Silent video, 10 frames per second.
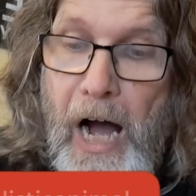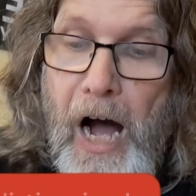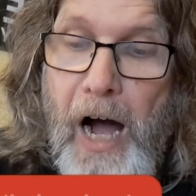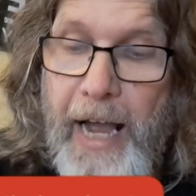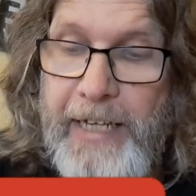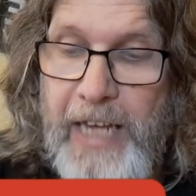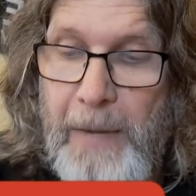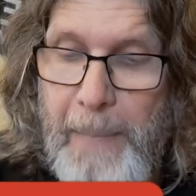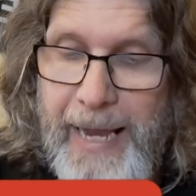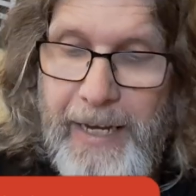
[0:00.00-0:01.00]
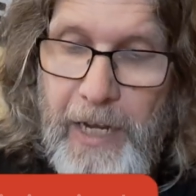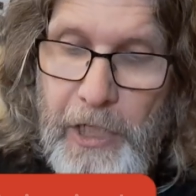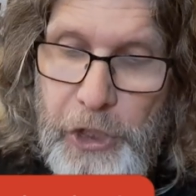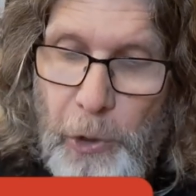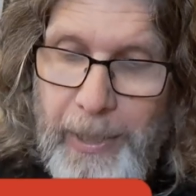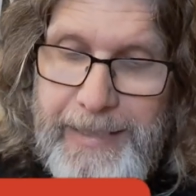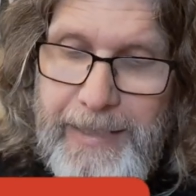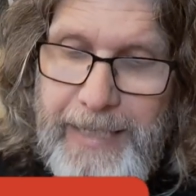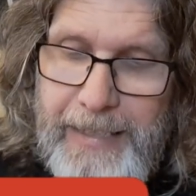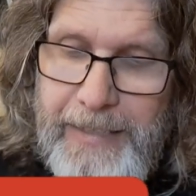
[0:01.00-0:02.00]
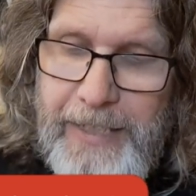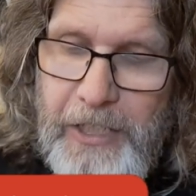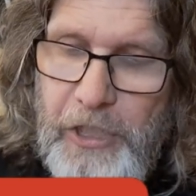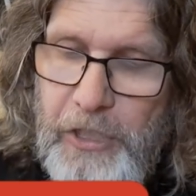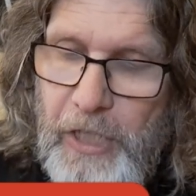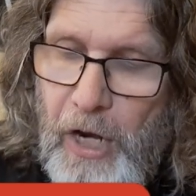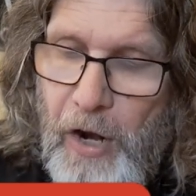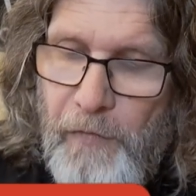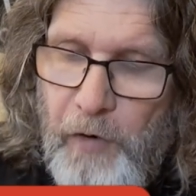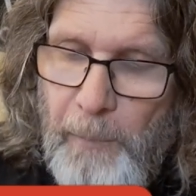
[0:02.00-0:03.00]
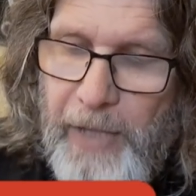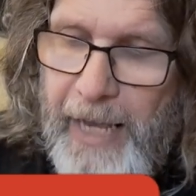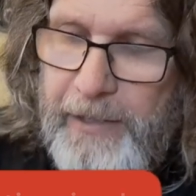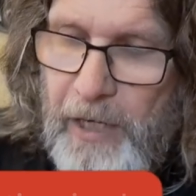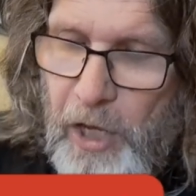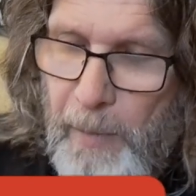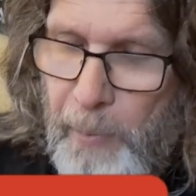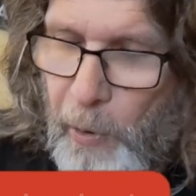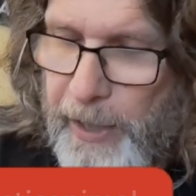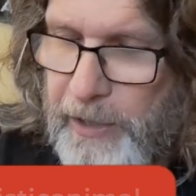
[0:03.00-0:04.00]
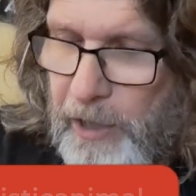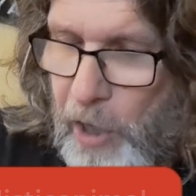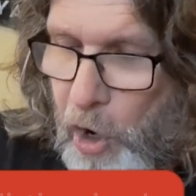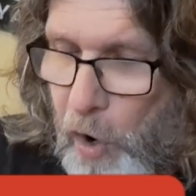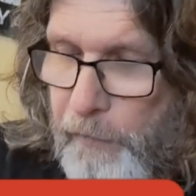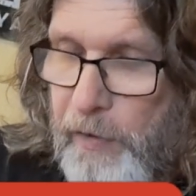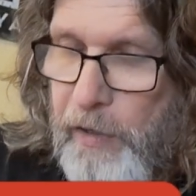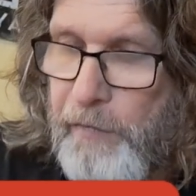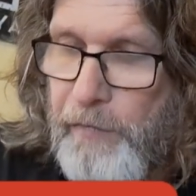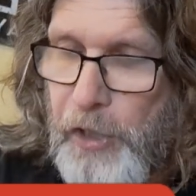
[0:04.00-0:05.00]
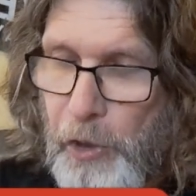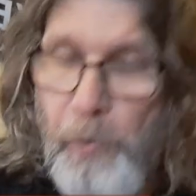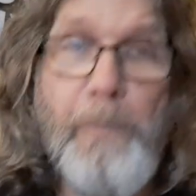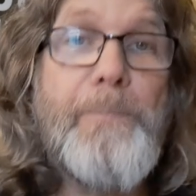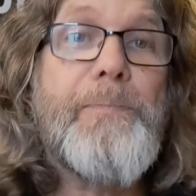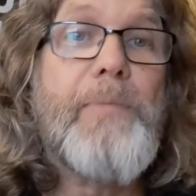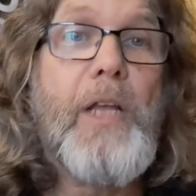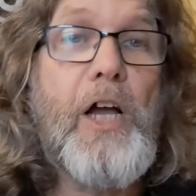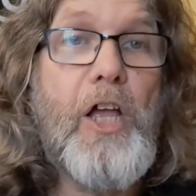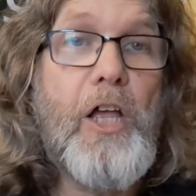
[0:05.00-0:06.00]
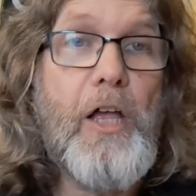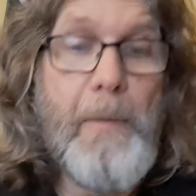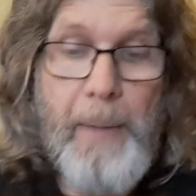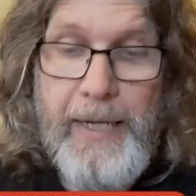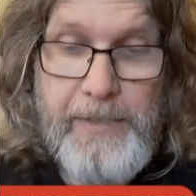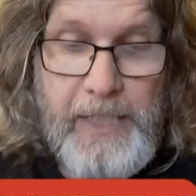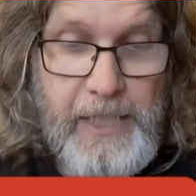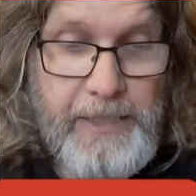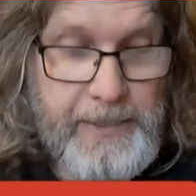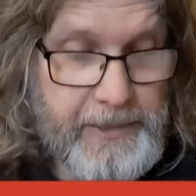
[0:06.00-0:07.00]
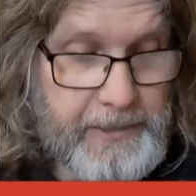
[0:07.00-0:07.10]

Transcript: are and then make choices and decisions from that point of view. Pisceans.